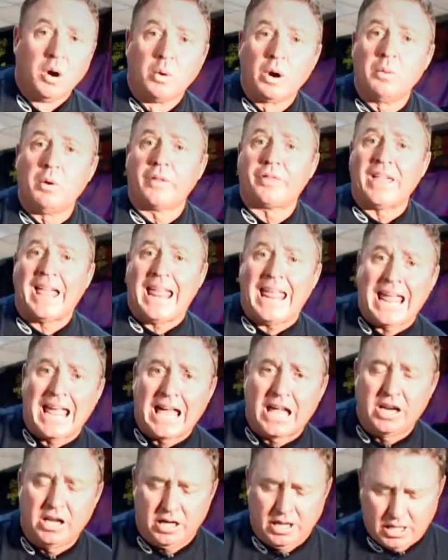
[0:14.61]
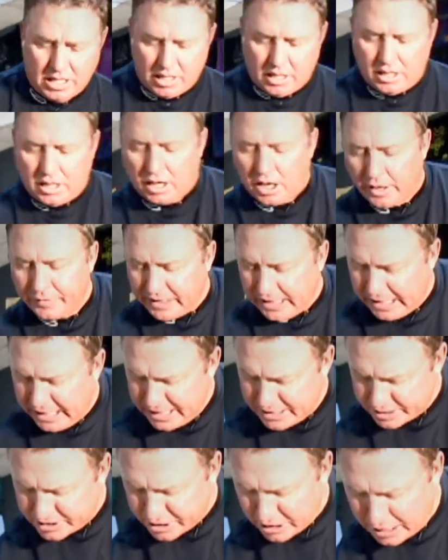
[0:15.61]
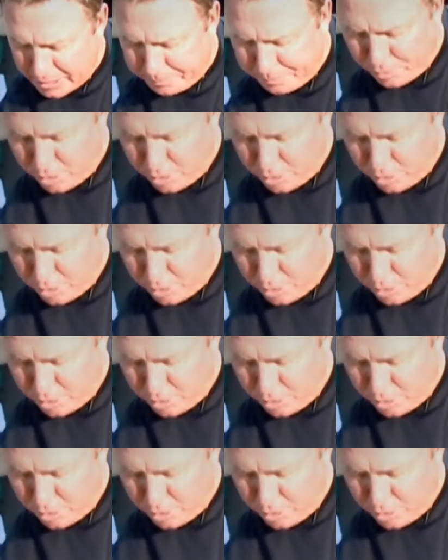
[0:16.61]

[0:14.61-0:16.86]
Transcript: We want the hand on the inside